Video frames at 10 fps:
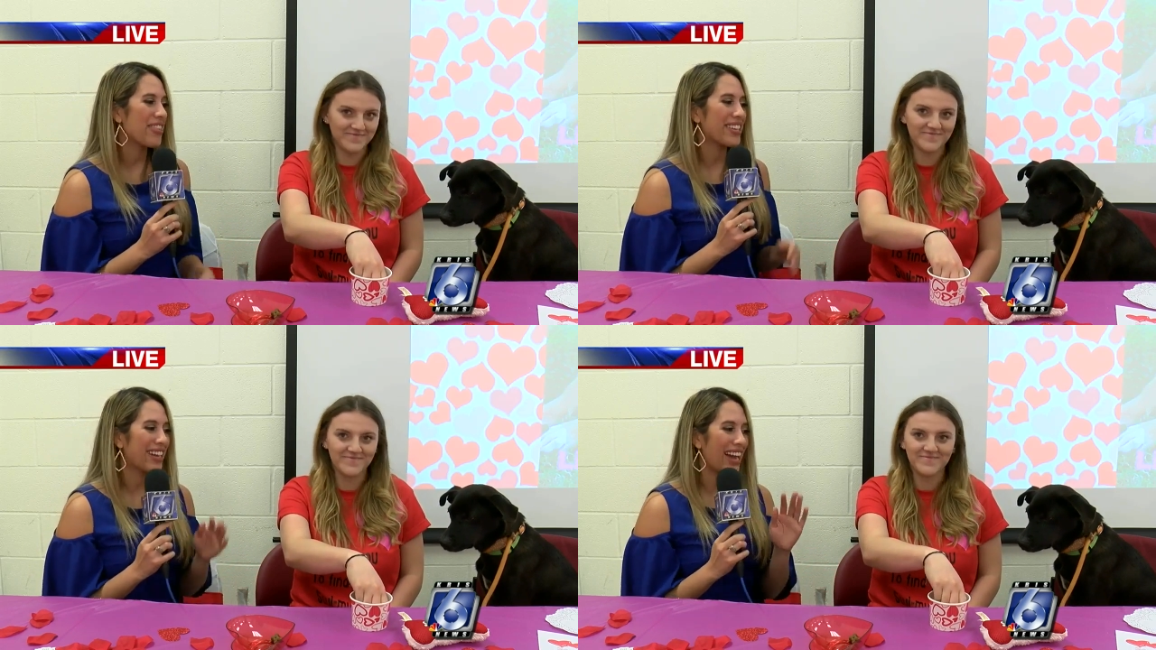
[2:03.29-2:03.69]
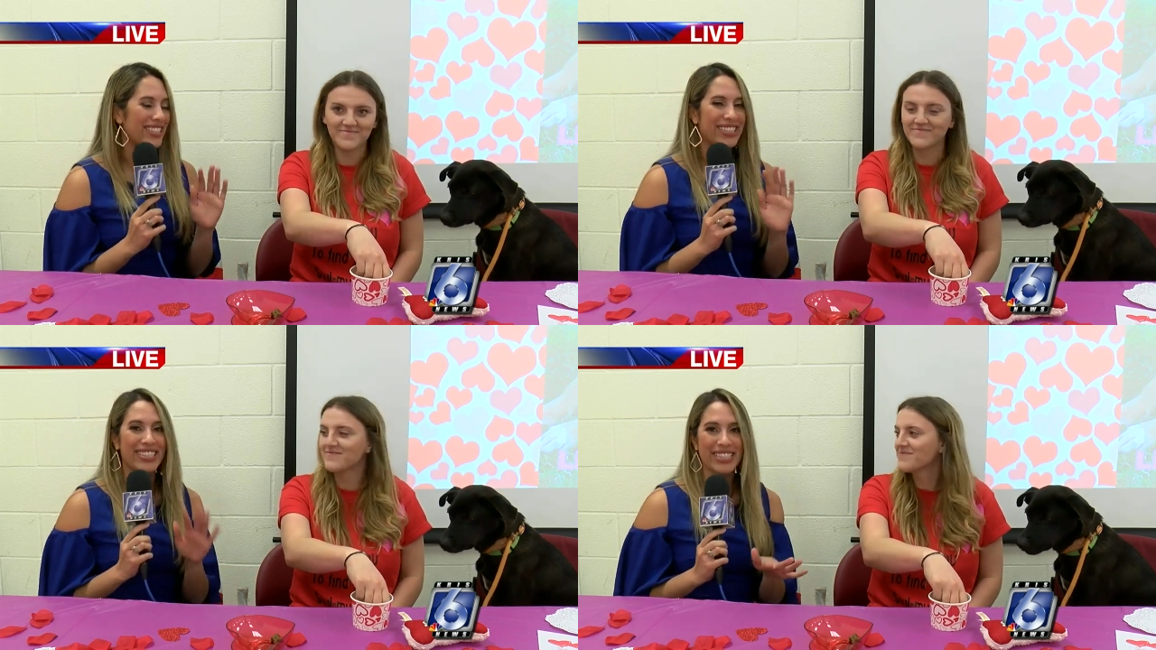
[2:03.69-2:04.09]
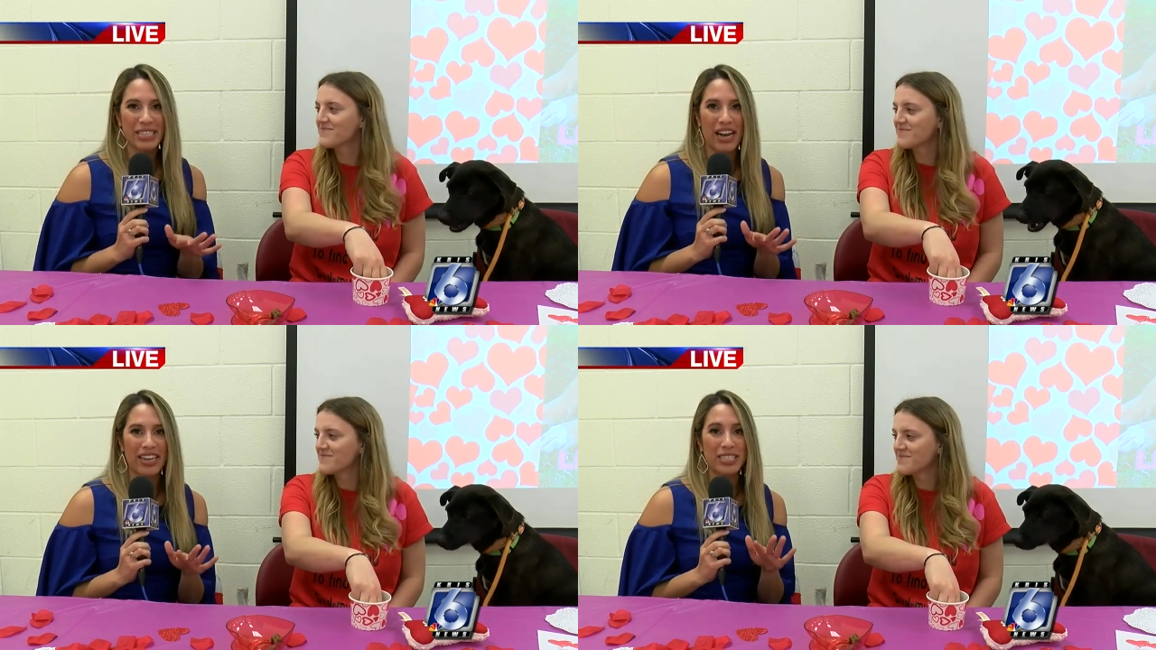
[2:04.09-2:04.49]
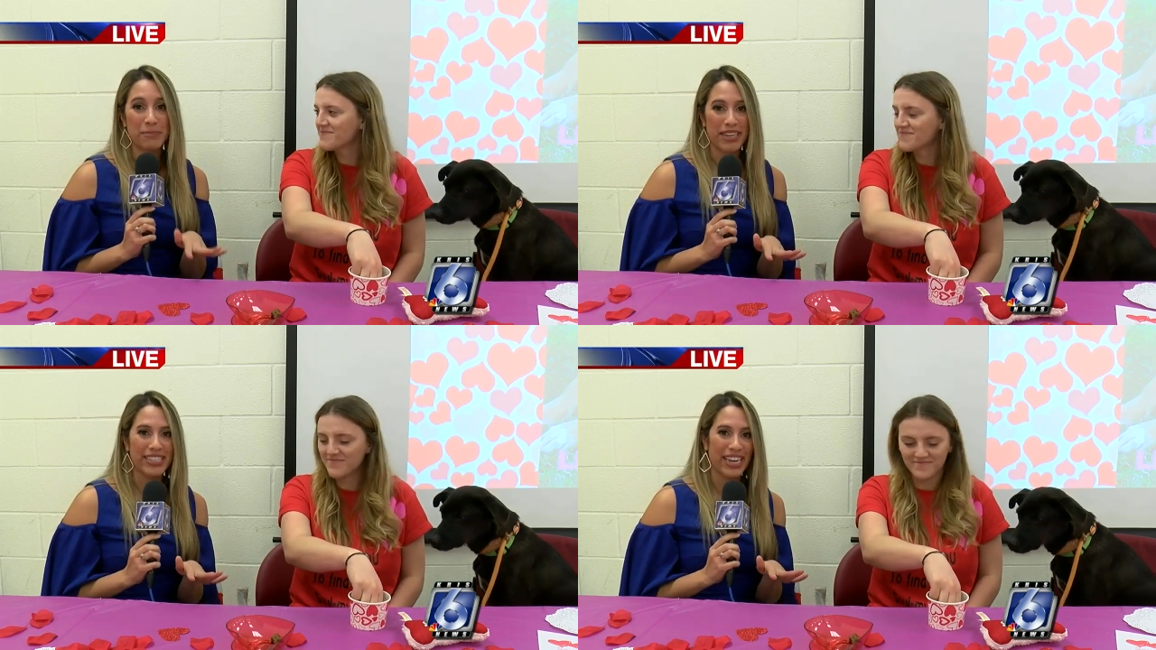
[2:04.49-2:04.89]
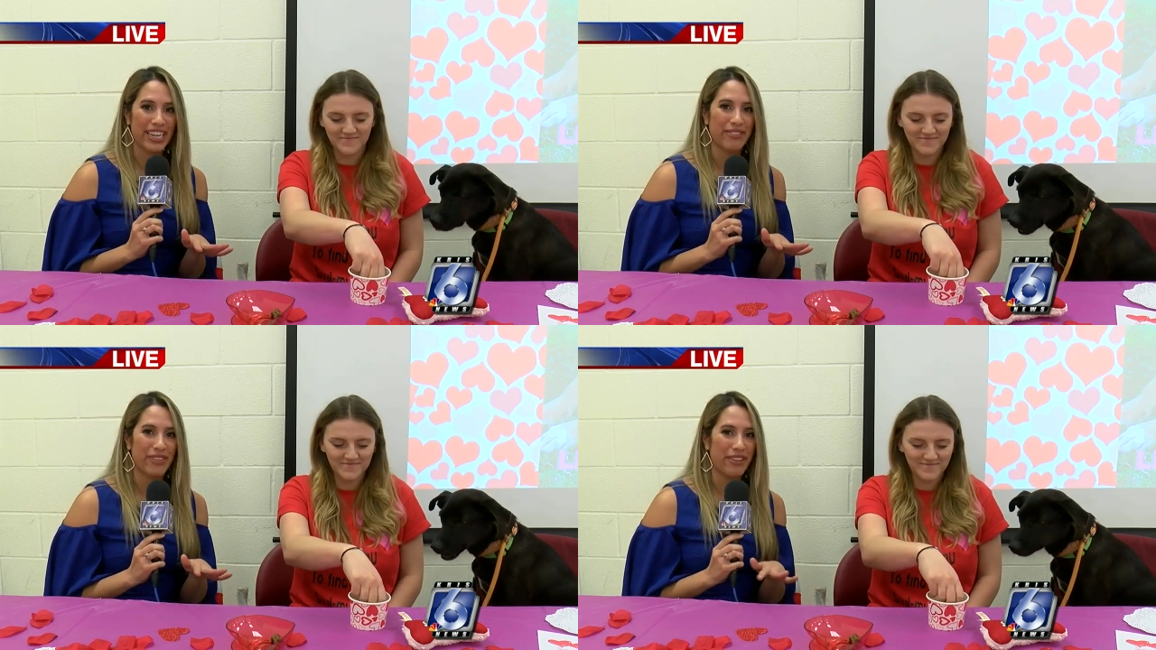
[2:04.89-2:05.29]
Speaker 1: the, guys, this uh, speed
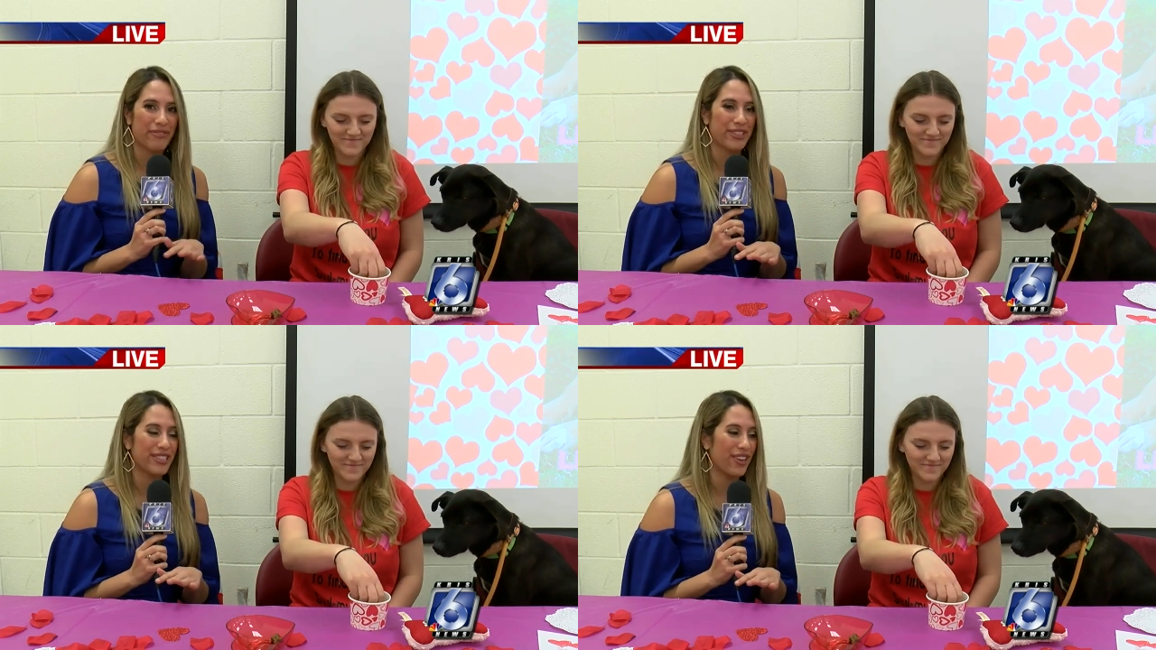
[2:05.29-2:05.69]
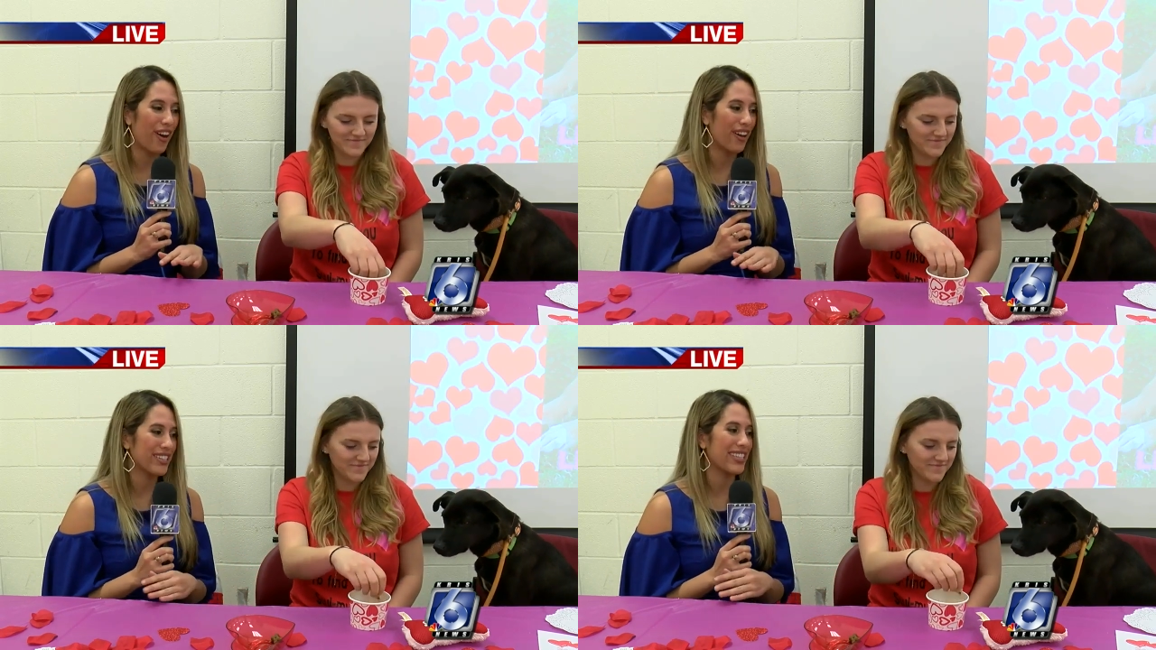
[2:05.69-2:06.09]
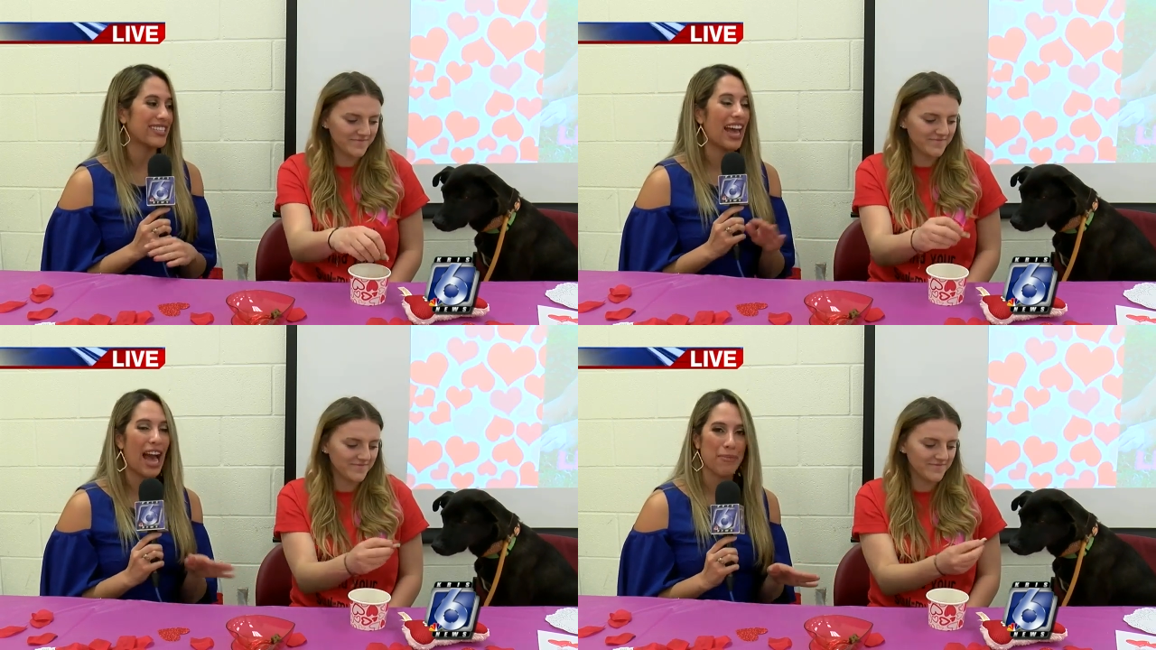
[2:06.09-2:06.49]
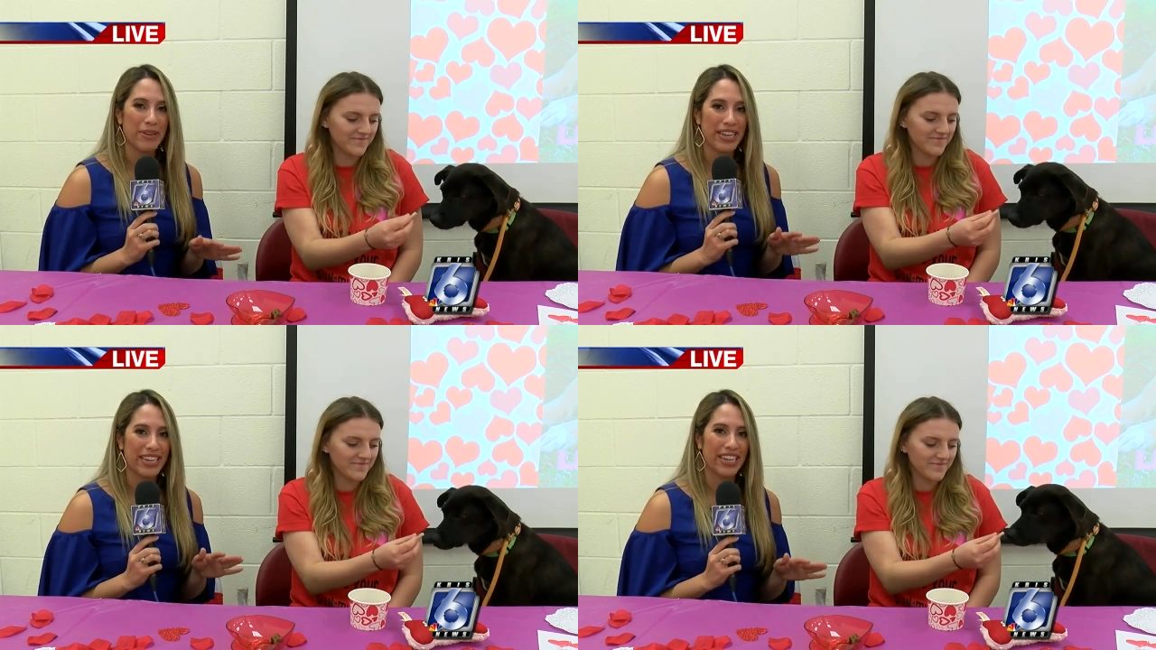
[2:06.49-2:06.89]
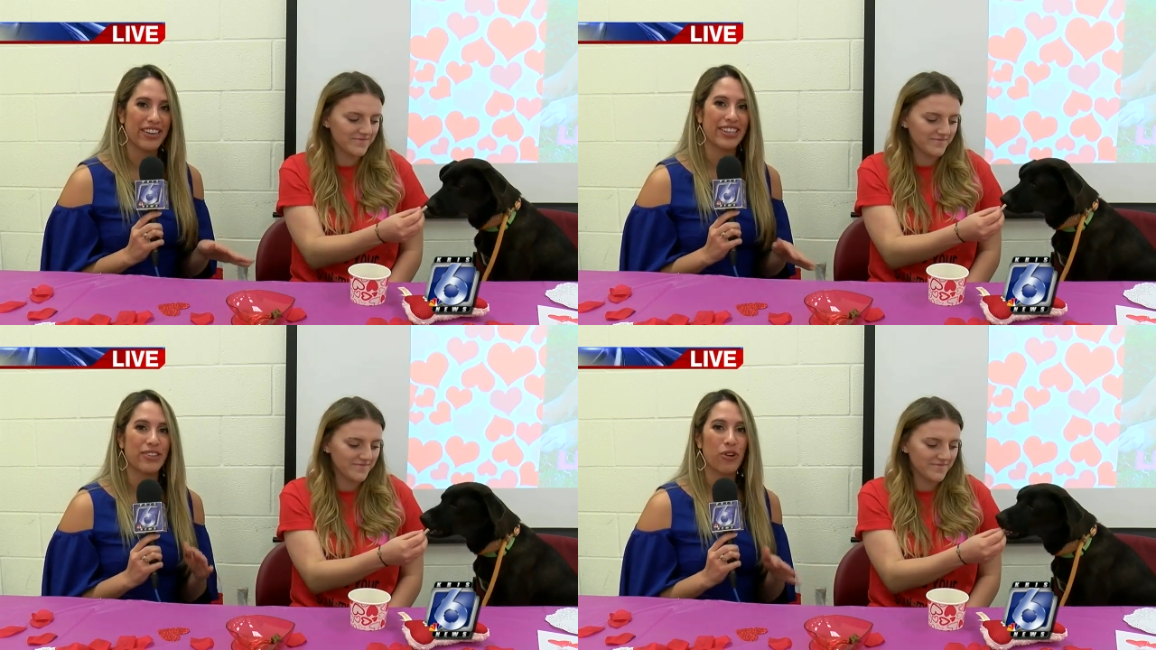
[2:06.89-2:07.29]
dating event for dogs is happening here
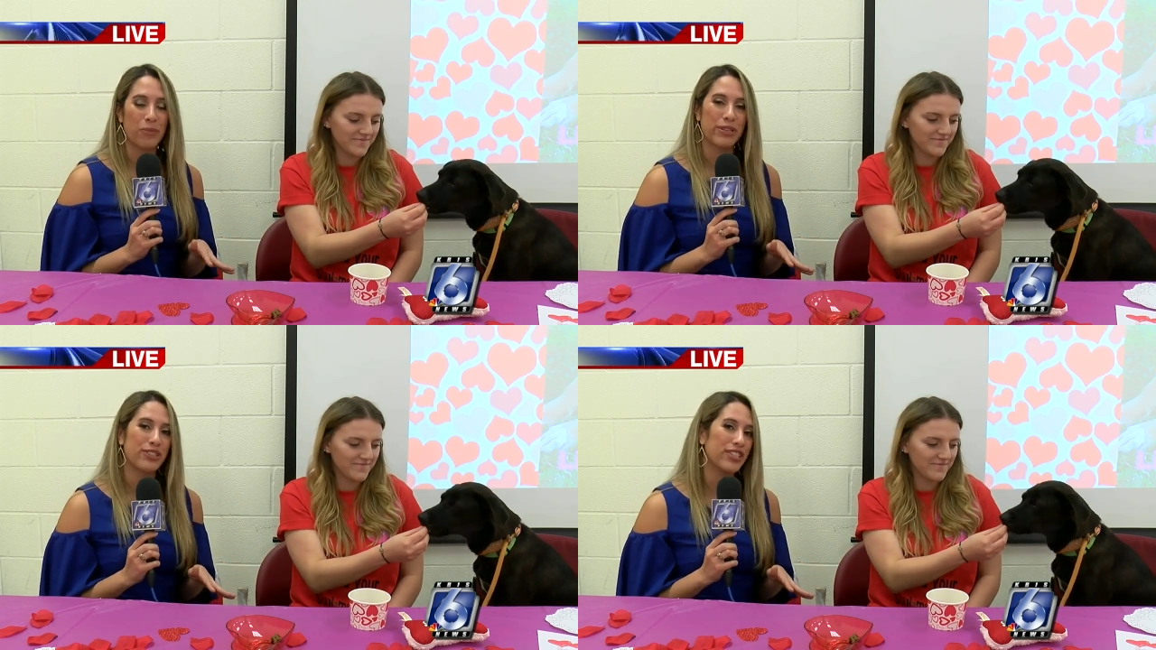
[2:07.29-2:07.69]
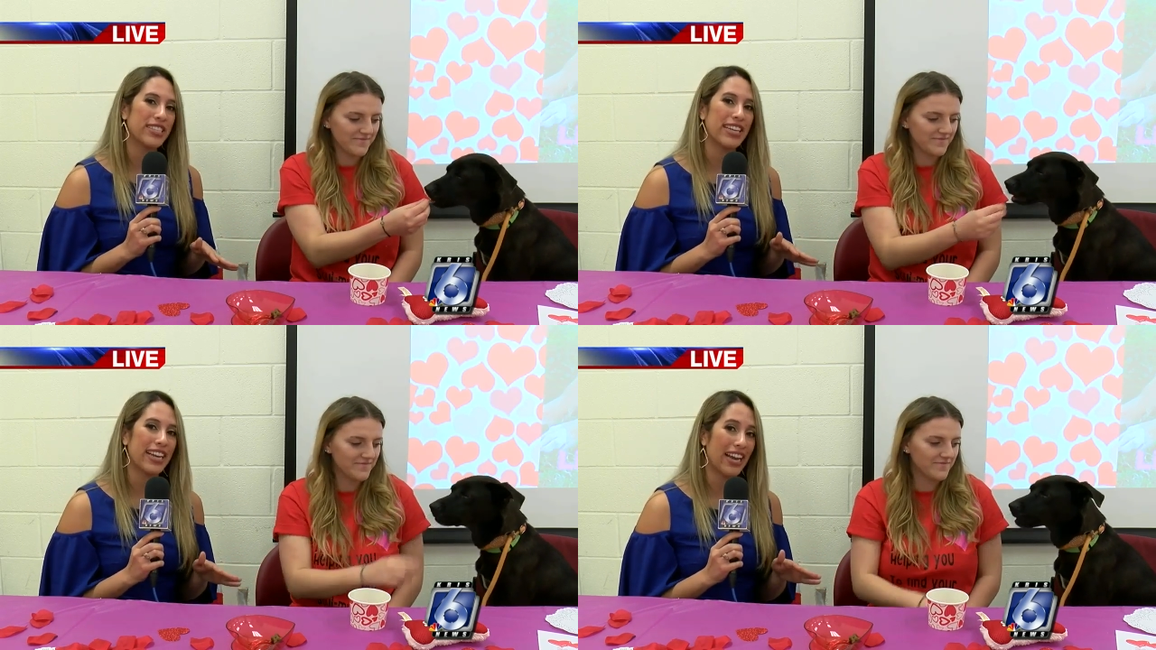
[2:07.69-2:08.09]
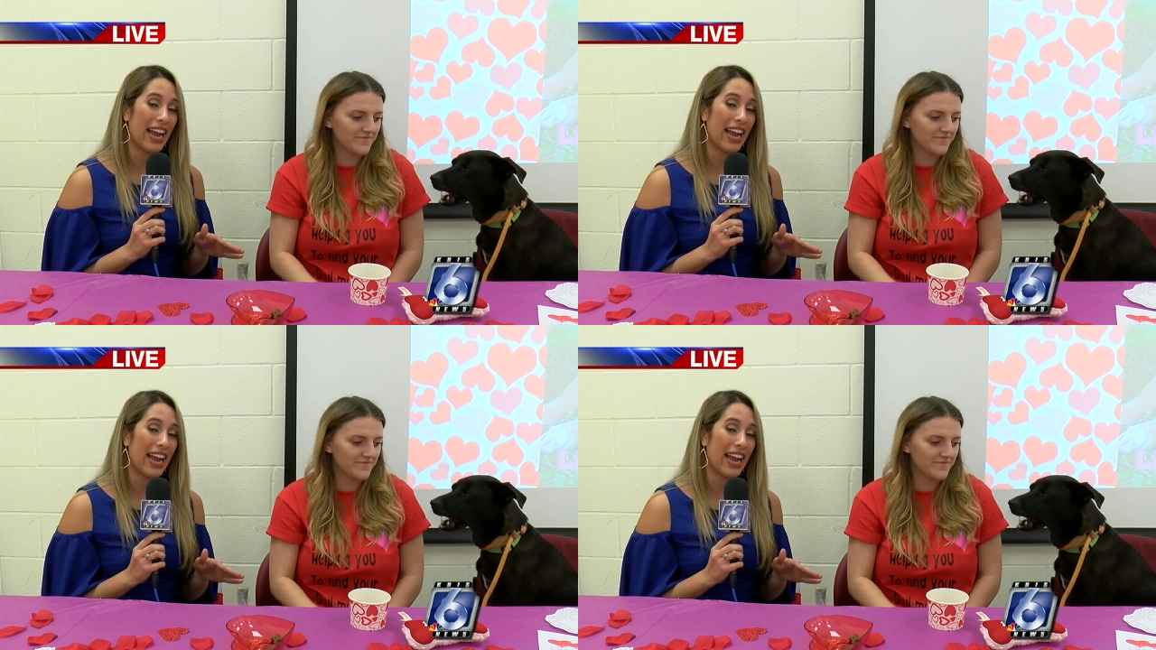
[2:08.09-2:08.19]
at the Corpus Christi